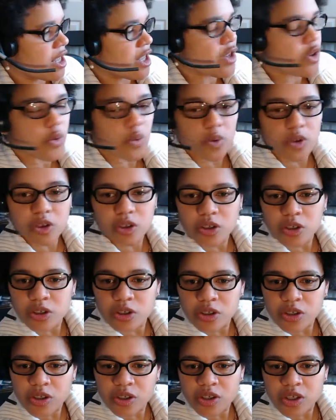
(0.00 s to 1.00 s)

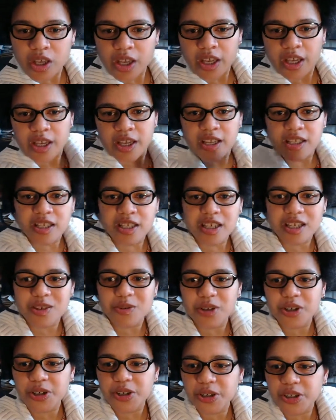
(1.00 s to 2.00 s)
equals
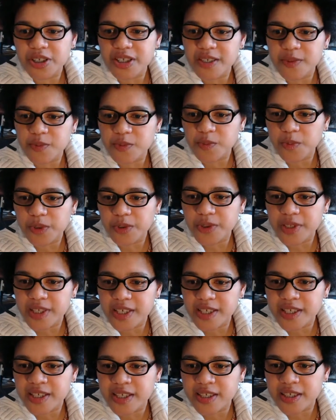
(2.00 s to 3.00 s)
to, what was
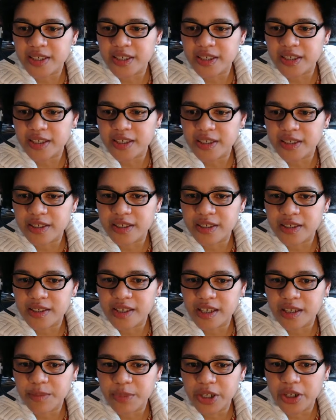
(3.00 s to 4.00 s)
the
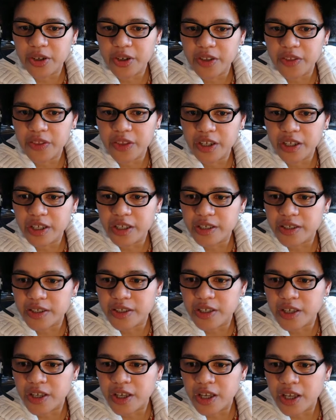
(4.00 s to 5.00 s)
sigma on these
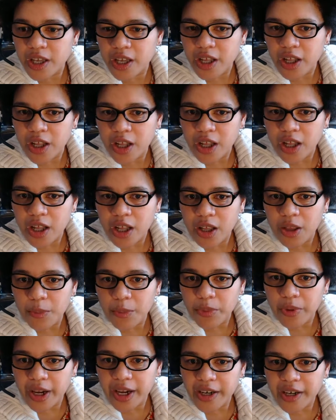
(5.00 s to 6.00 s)

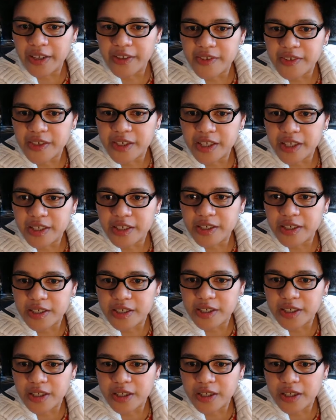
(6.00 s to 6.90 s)
pregnancies?